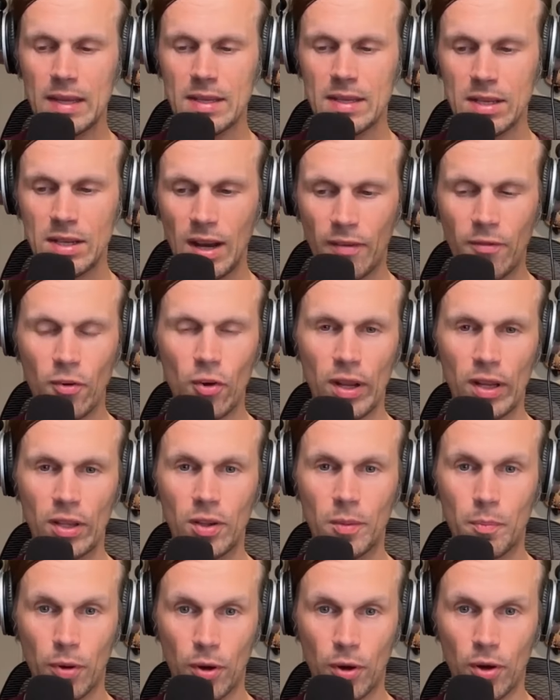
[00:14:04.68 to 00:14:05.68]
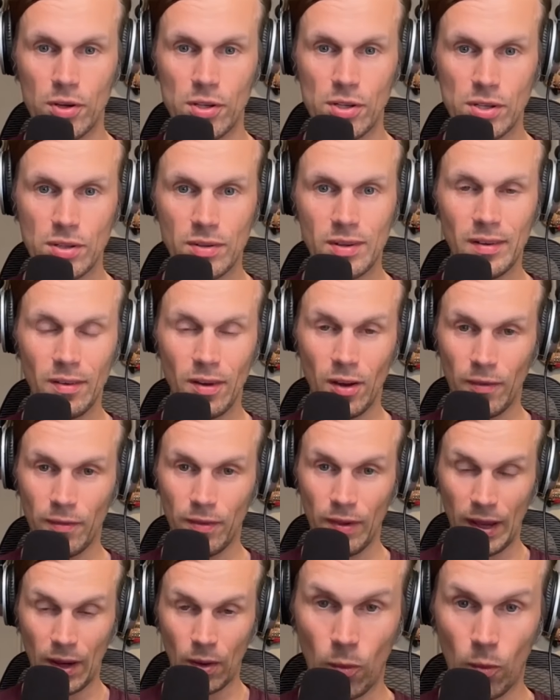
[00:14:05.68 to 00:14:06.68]
is governing the purse of
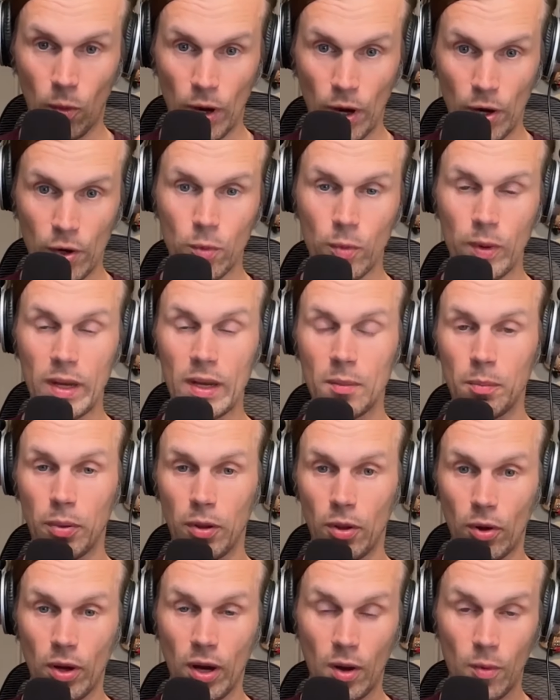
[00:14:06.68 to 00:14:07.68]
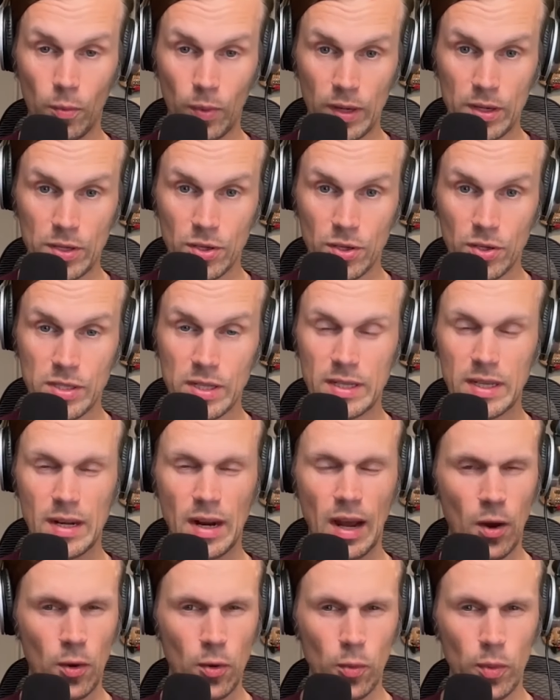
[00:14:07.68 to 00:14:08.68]
like where do we deploy our resources and
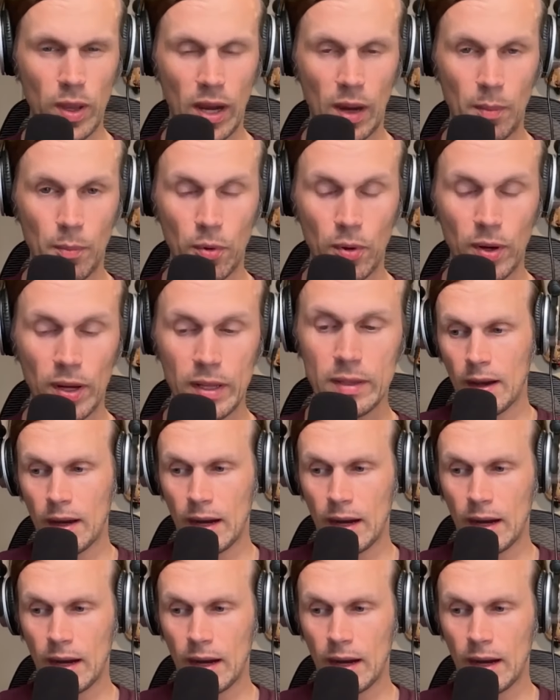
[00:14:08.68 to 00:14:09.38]
how do we operate.